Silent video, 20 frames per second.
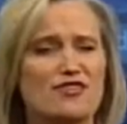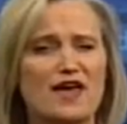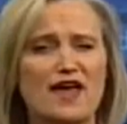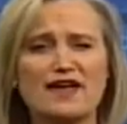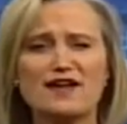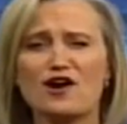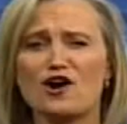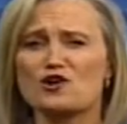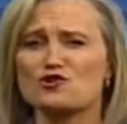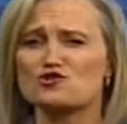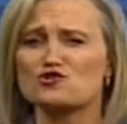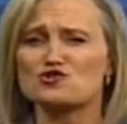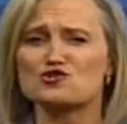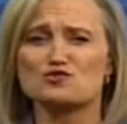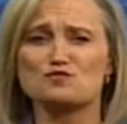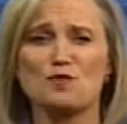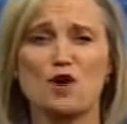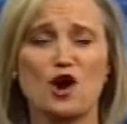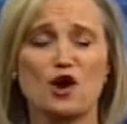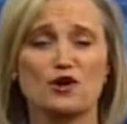they are
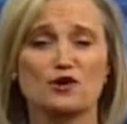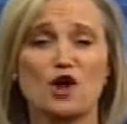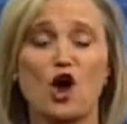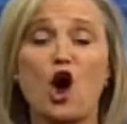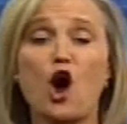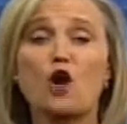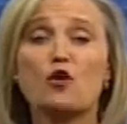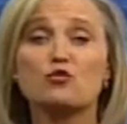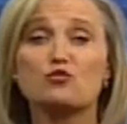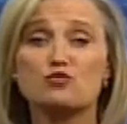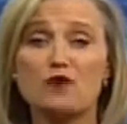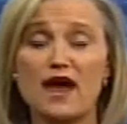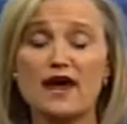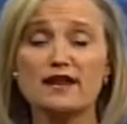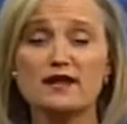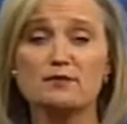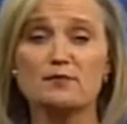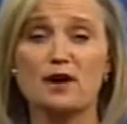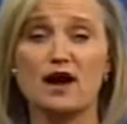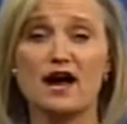smart,
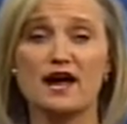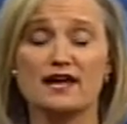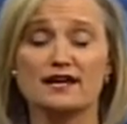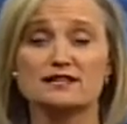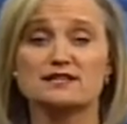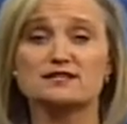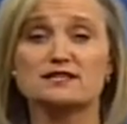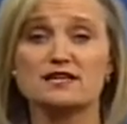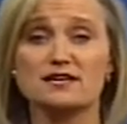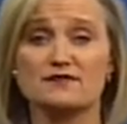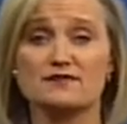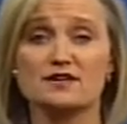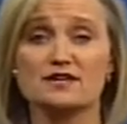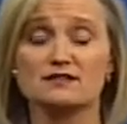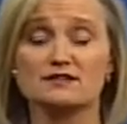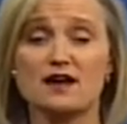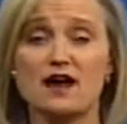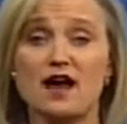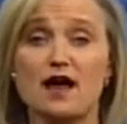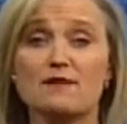already buying TV
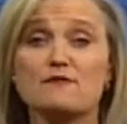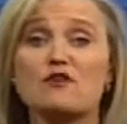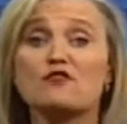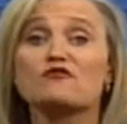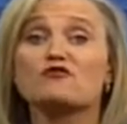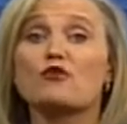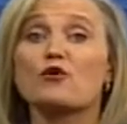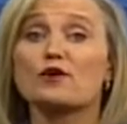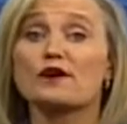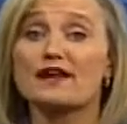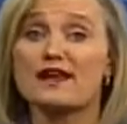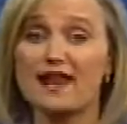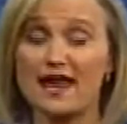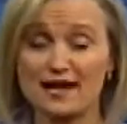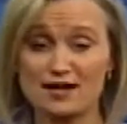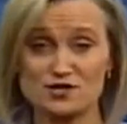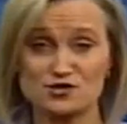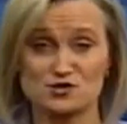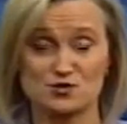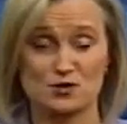time for
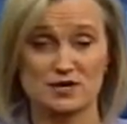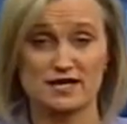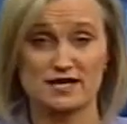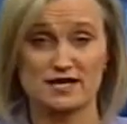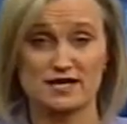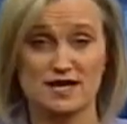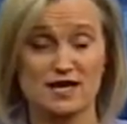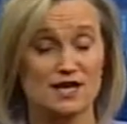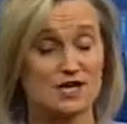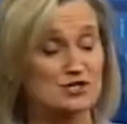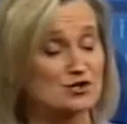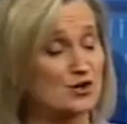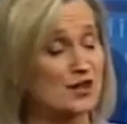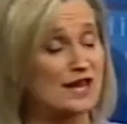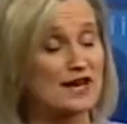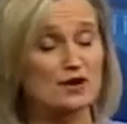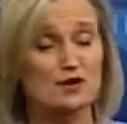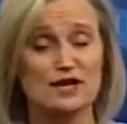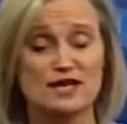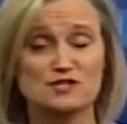next week so they
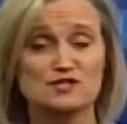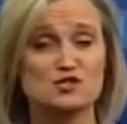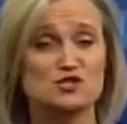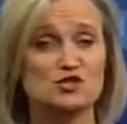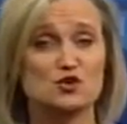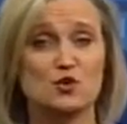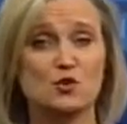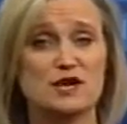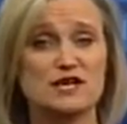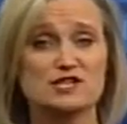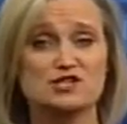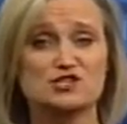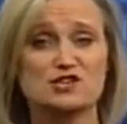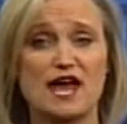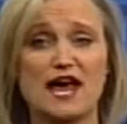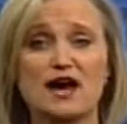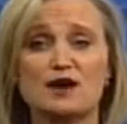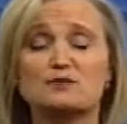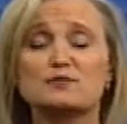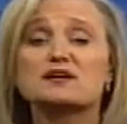don't get squeezed
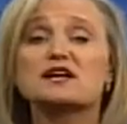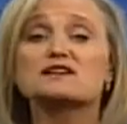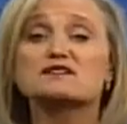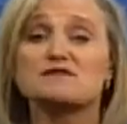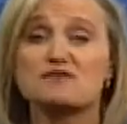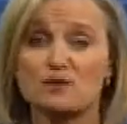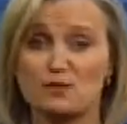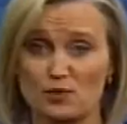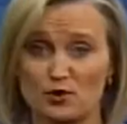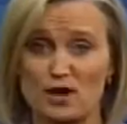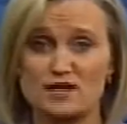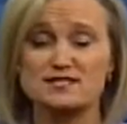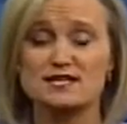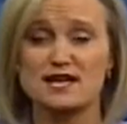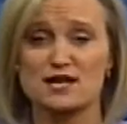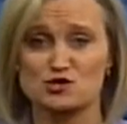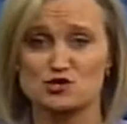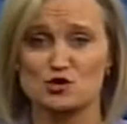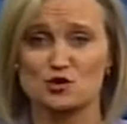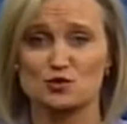out because of the
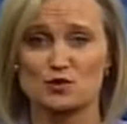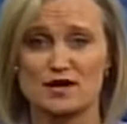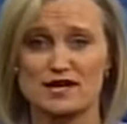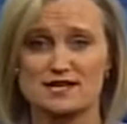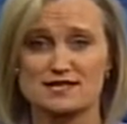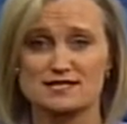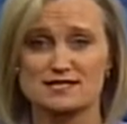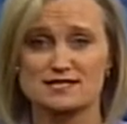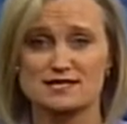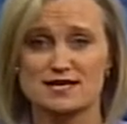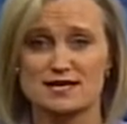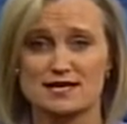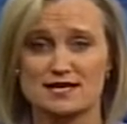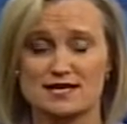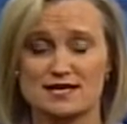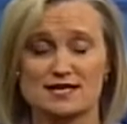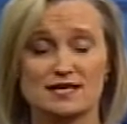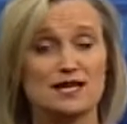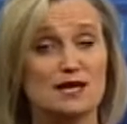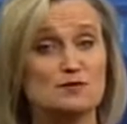presidential race.
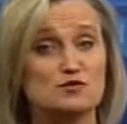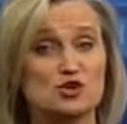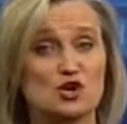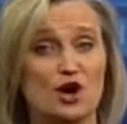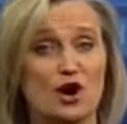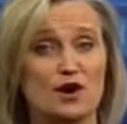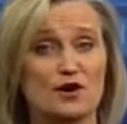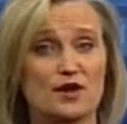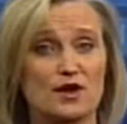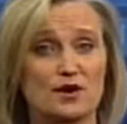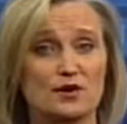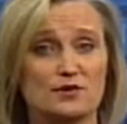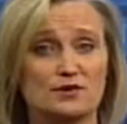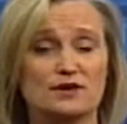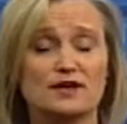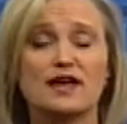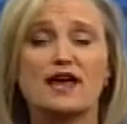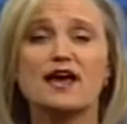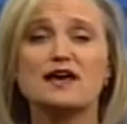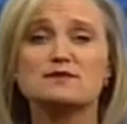Kim Genardo,
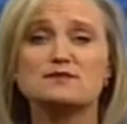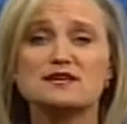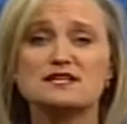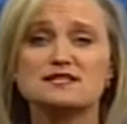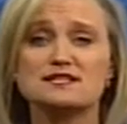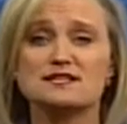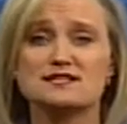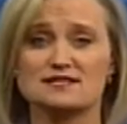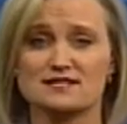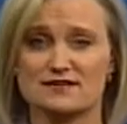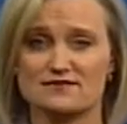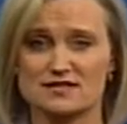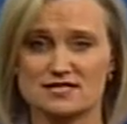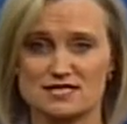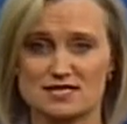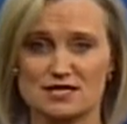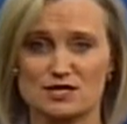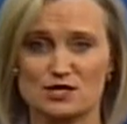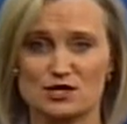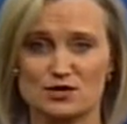NBC
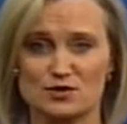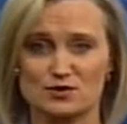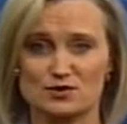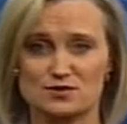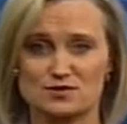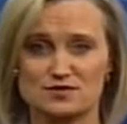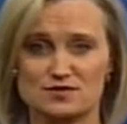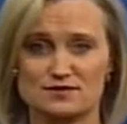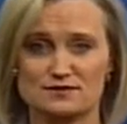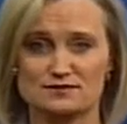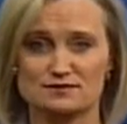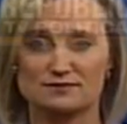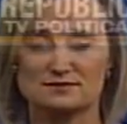17 News.